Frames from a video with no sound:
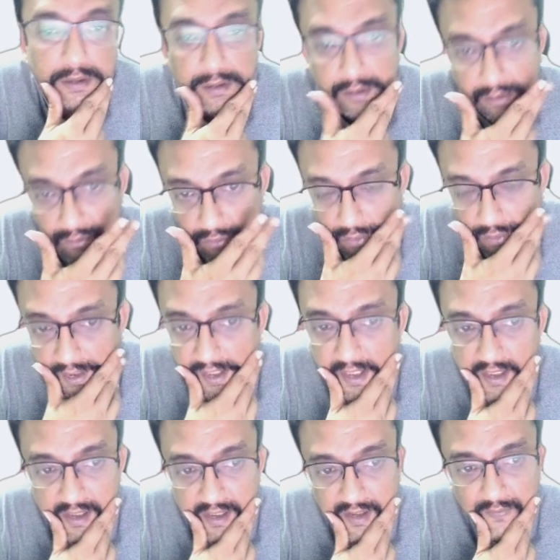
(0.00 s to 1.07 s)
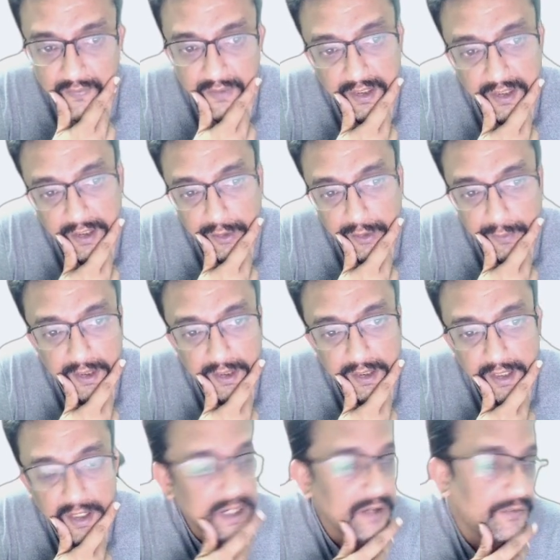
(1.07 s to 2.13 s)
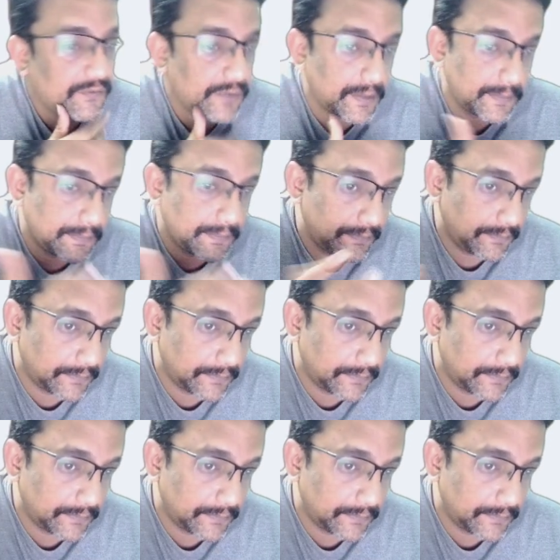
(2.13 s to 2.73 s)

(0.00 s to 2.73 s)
so the gear we need to be getting from